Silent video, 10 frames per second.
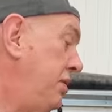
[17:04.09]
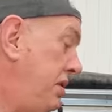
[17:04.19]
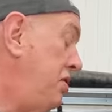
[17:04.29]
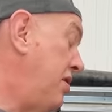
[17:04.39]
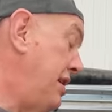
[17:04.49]
want
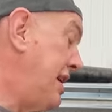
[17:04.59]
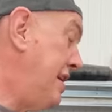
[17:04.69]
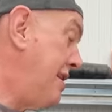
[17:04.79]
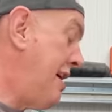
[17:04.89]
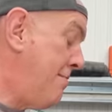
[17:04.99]
to try and
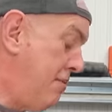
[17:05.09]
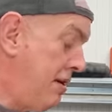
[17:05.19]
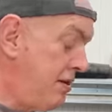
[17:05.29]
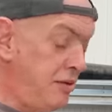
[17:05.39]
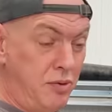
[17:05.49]
get that
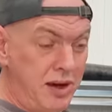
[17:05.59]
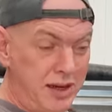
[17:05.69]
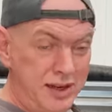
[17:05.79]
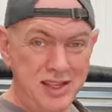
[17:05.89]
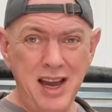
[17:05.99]
bit
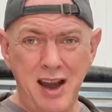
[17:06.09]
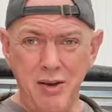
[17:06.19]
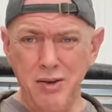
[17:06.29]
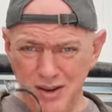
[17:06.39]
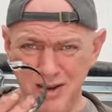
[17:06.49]
sorted.
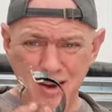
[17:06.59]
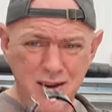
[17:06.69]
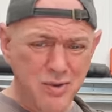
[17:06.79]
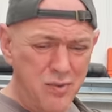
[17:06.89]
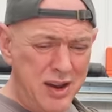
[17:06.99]
So
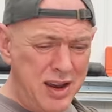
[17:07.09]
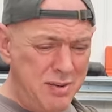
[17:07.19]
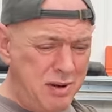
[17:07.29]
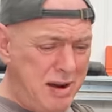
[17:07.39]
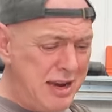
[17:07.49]
we're going to
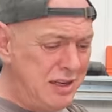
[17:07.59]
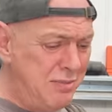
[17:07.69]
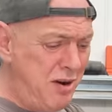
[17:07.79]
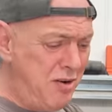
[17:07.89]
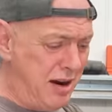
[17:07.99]
be back
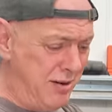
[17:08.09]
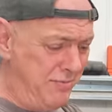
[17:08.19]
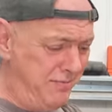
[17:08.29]
tomorrow.